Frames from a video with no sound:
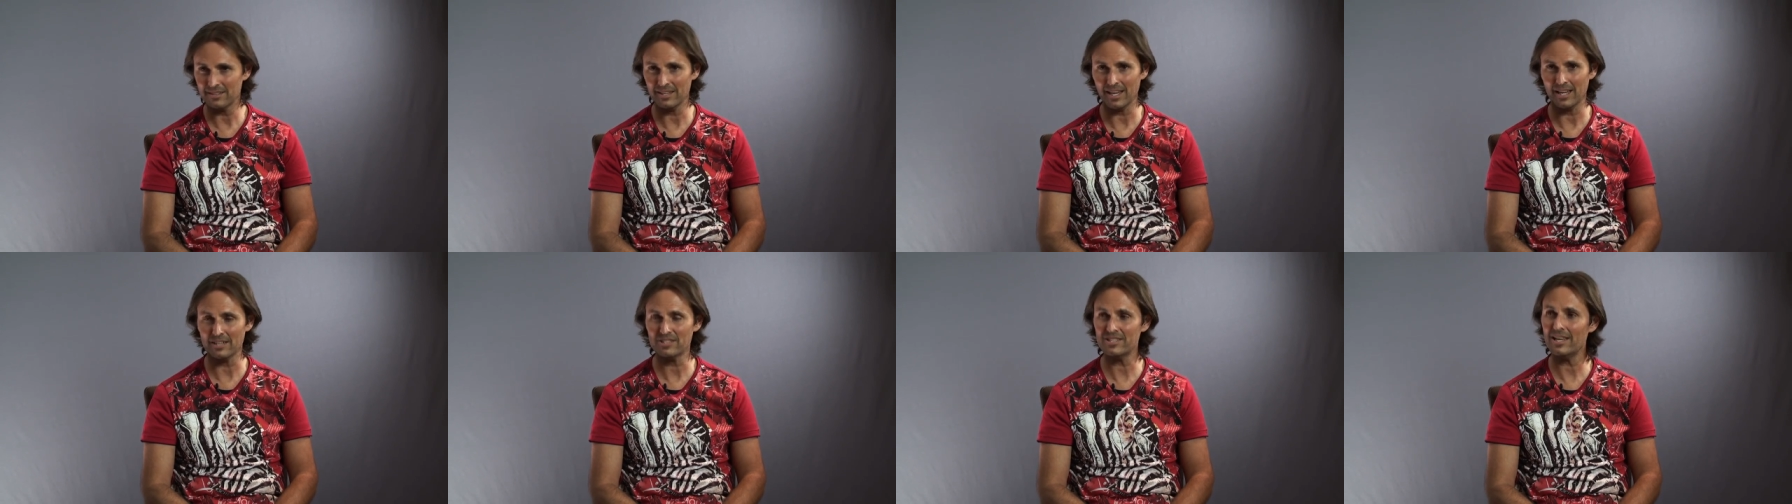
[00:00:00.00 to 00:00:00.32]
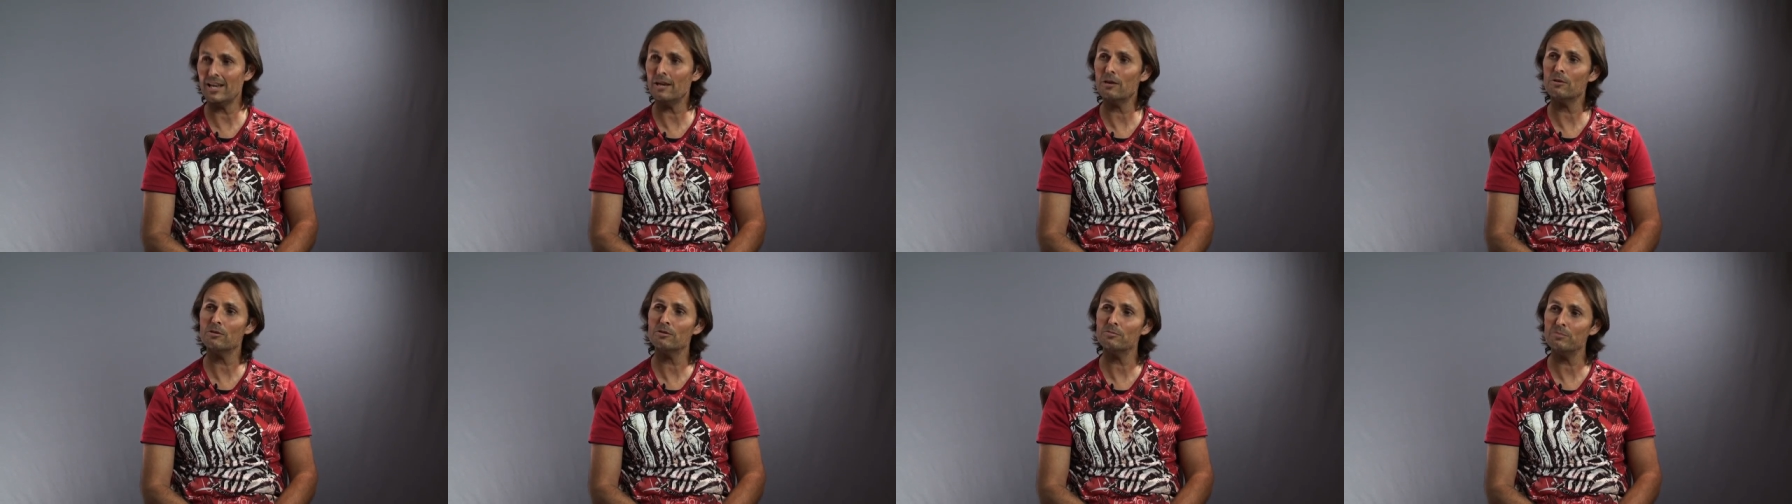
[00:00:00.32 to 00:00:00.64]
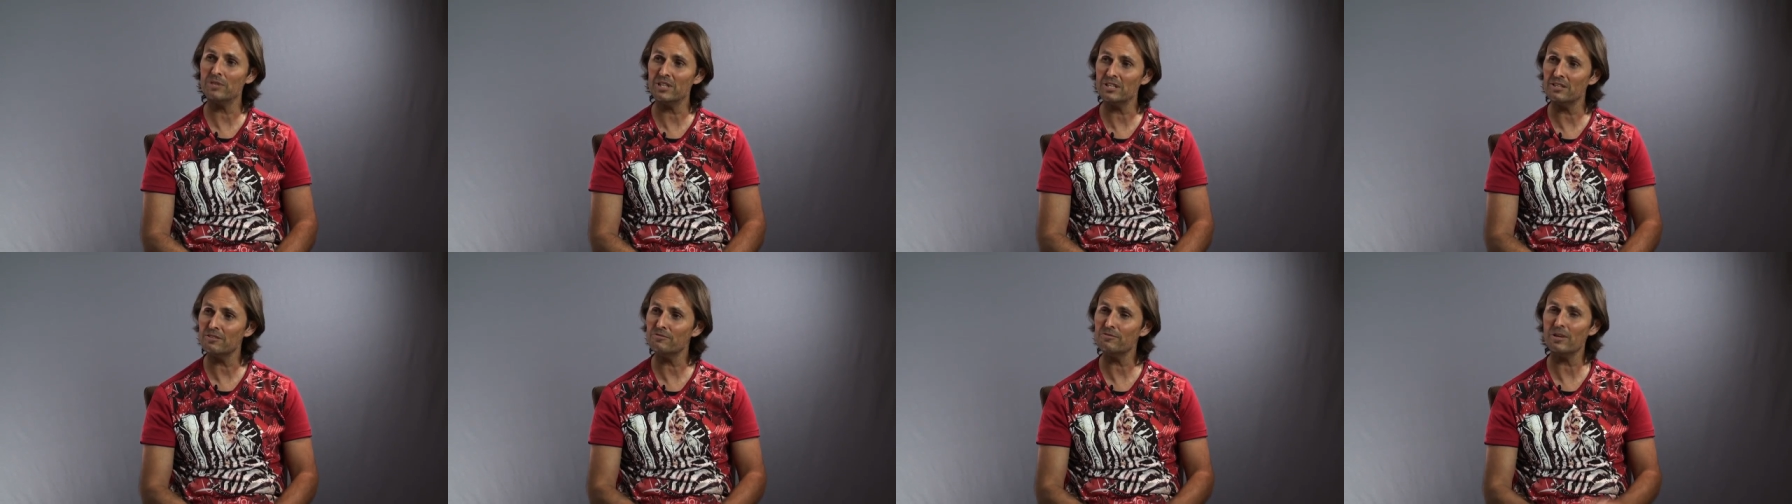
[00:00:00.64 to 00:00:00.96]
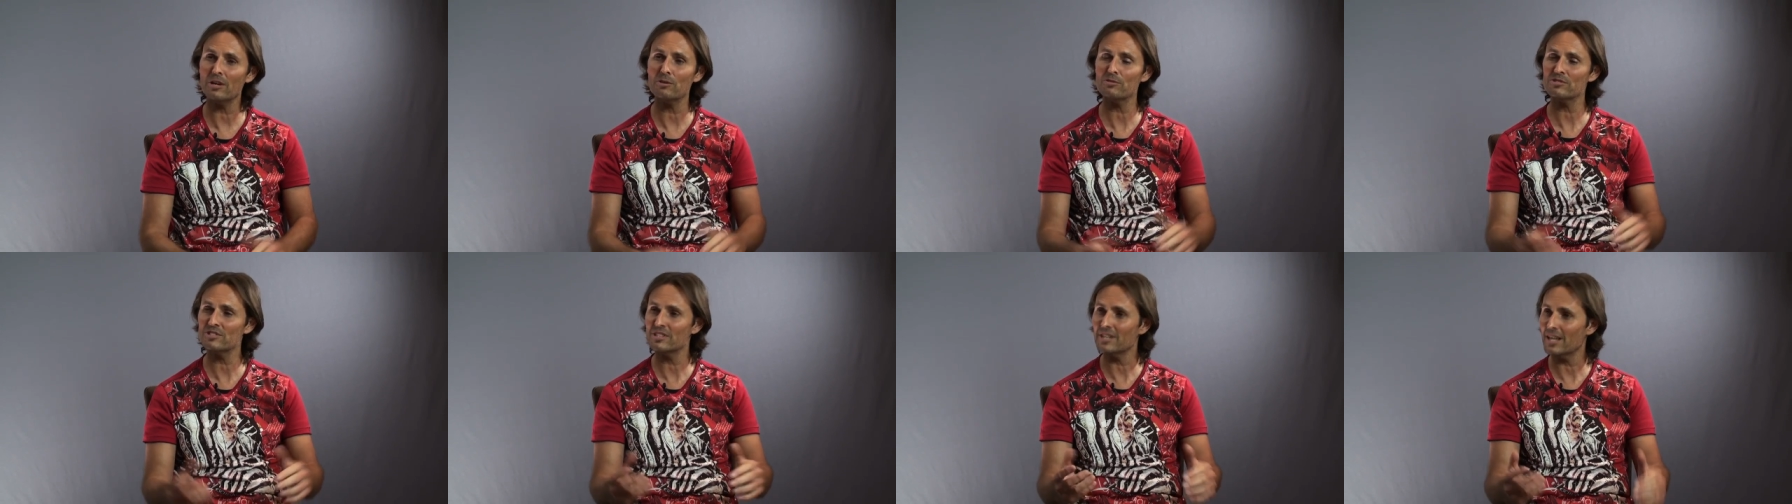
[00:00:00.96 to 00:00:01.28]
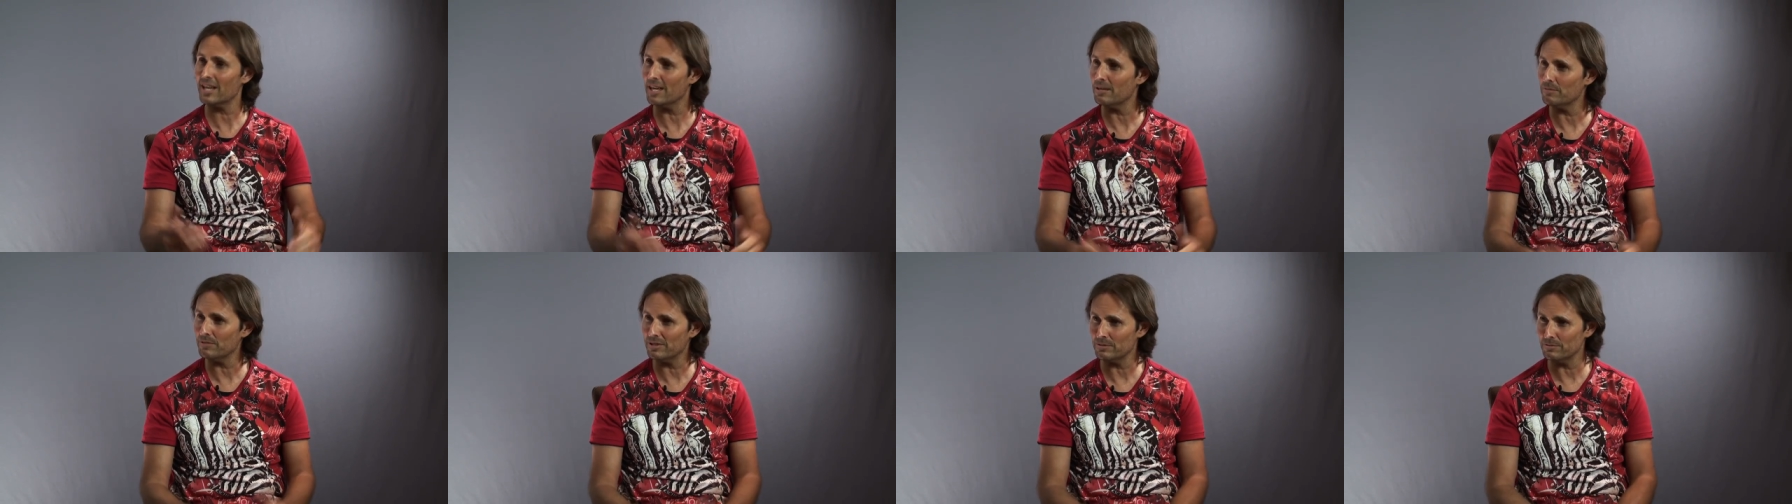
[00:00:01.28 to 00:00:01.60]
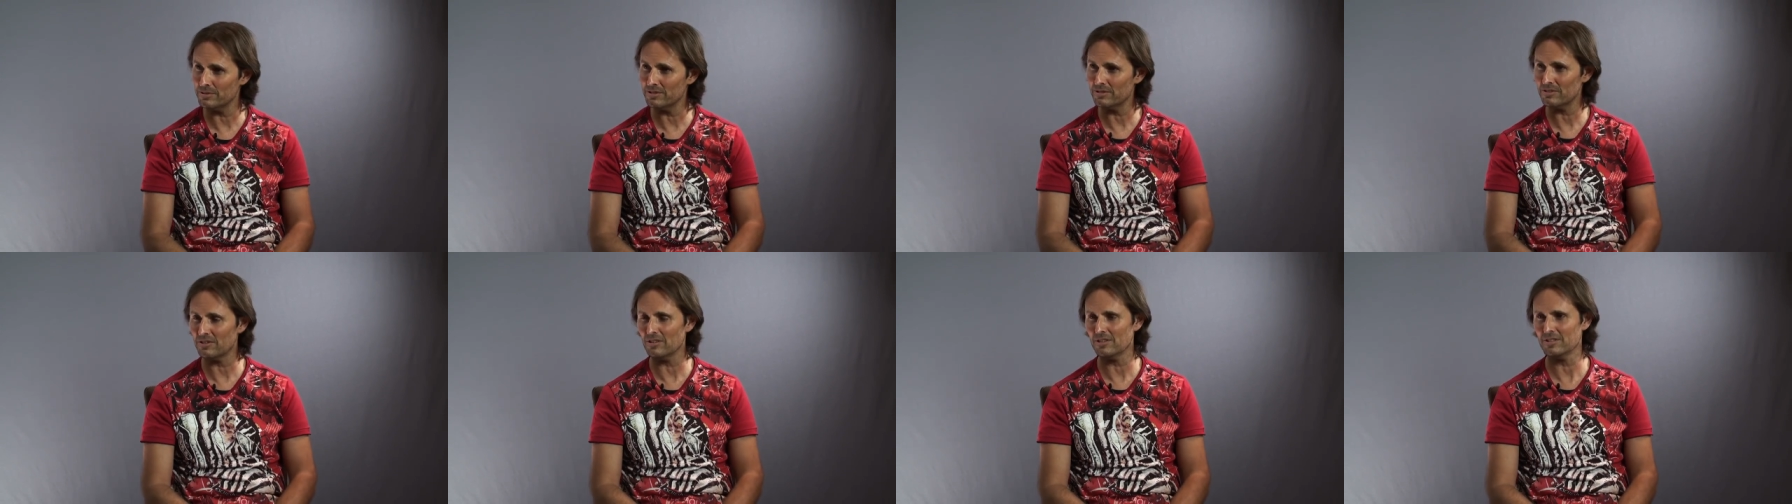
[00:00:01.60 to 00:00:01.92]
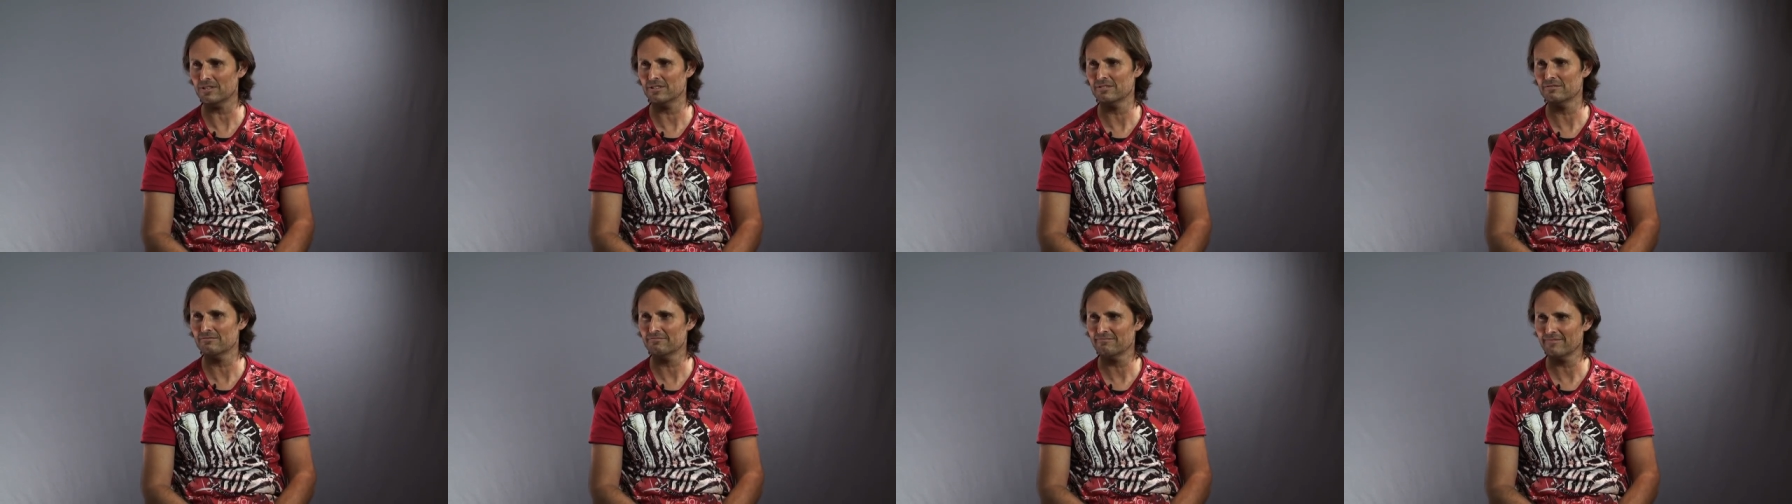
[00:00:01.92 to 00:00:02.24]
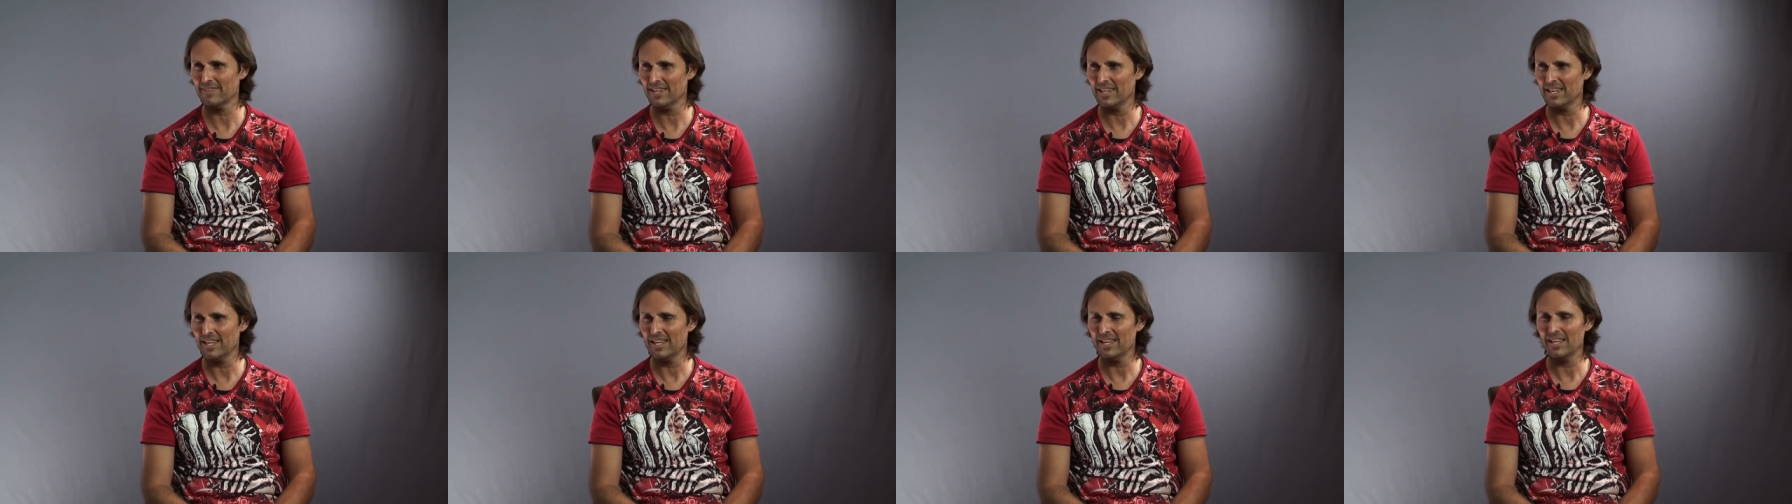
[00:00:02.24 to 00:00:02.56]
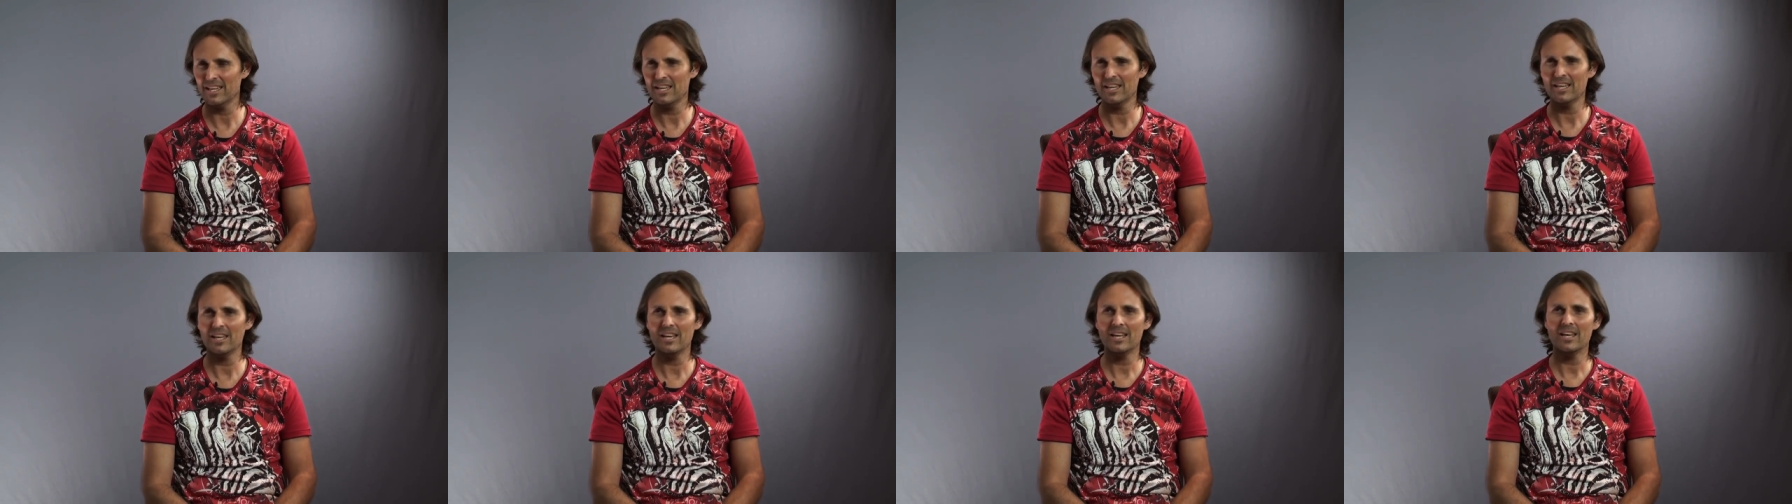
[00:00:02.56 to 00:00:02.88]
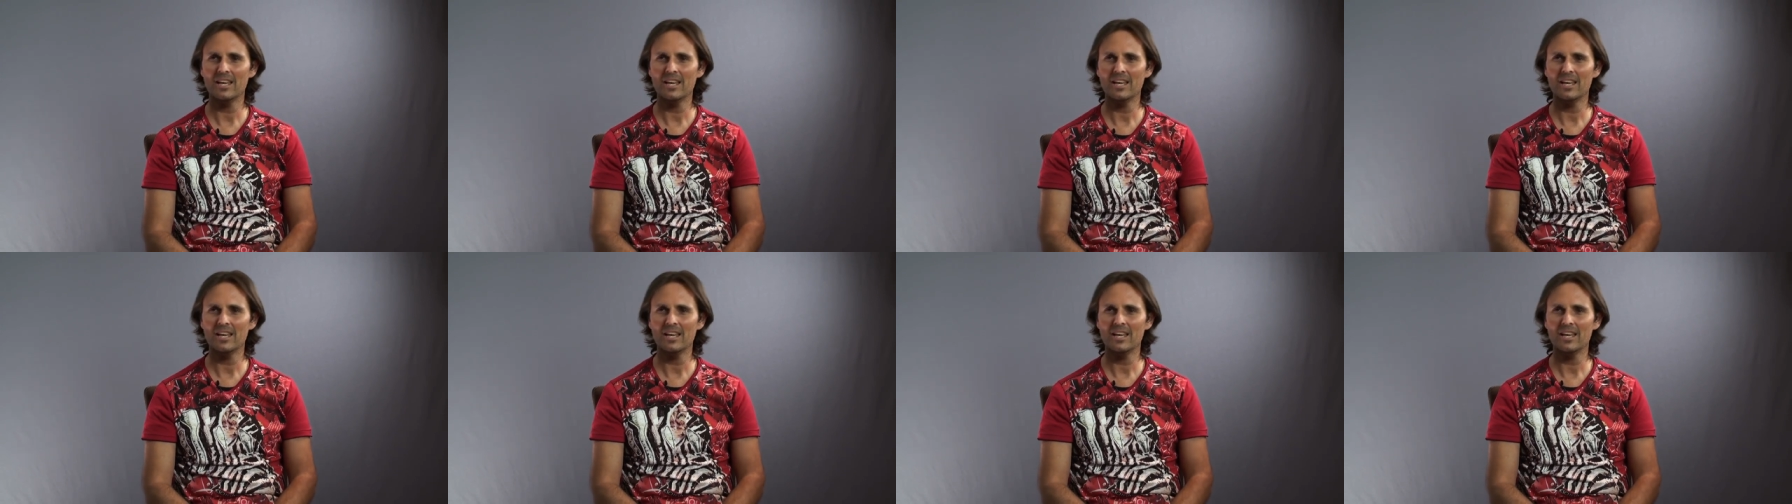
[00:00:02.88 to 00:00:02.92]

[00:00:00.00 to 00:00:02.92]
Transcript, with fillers: That's how it would be if I was in harmony with God. Mm -hmm.